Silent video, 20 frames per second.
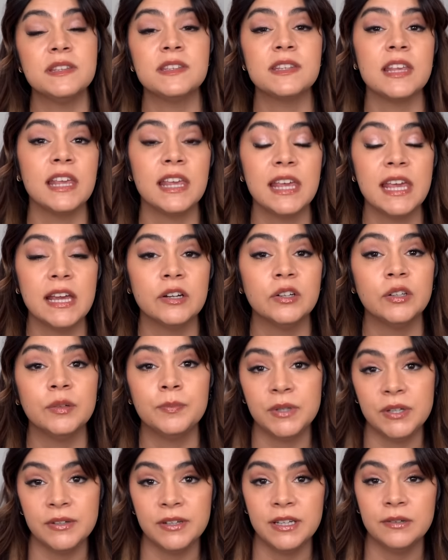skincare or
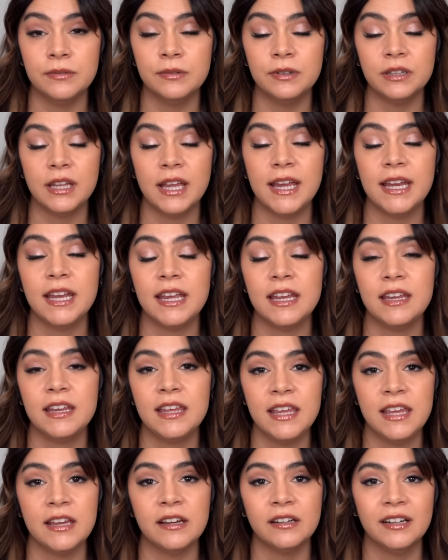beauty related
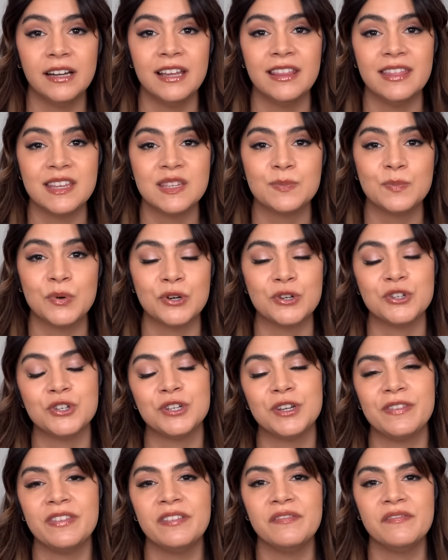here in this
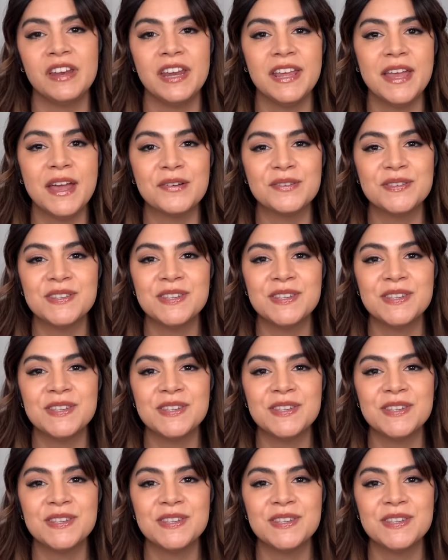portion of the video.